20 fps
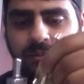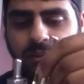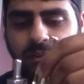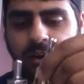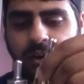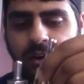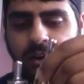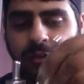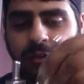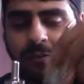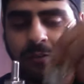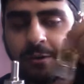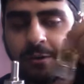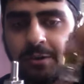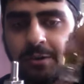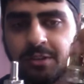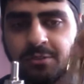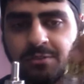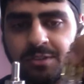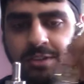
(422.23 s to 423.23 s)
if I were to
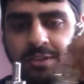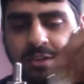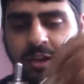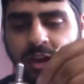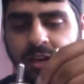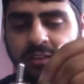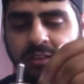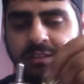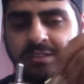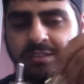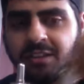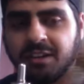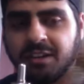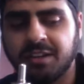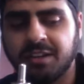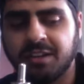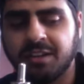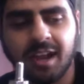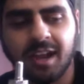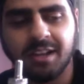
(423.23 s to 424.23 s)
use the Nautilus on
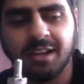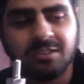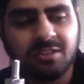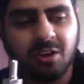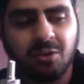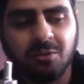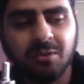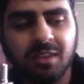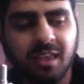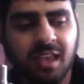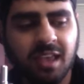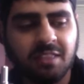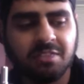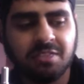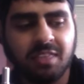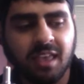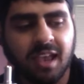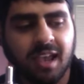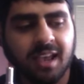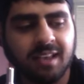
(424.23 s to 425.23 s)
here, I don't get
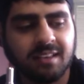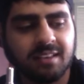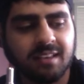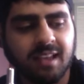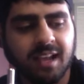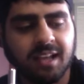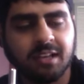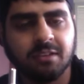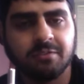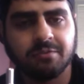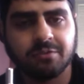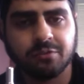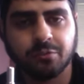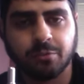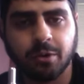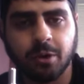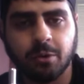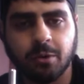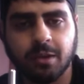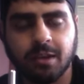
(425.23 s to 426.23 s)
that kind of
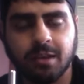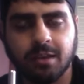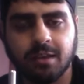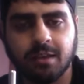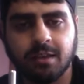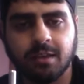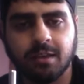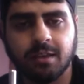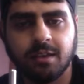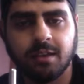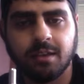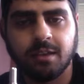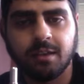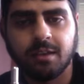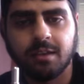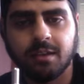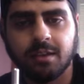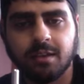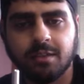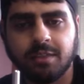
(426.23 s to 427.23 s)
throat hit
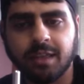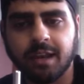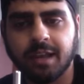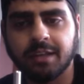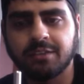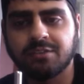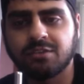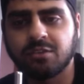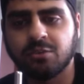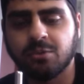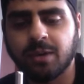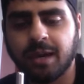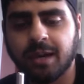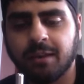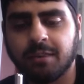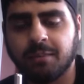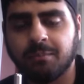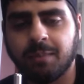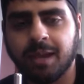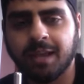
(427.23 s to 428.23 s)
that I do out
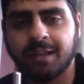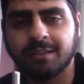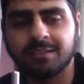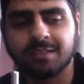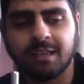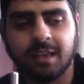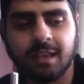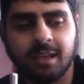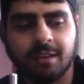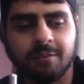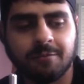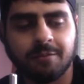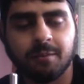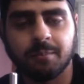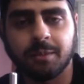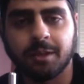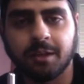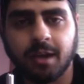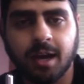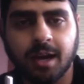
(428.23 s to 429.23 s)
of the Mega Tank from
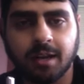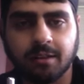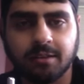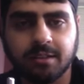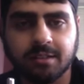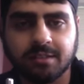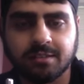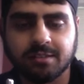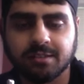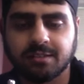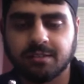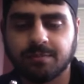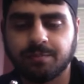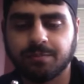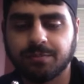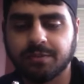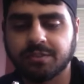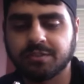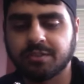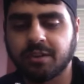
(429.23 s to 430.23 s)
the Nautilus.
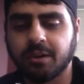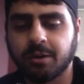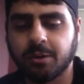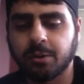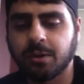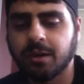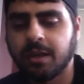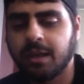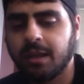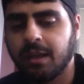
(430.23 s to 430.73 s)
So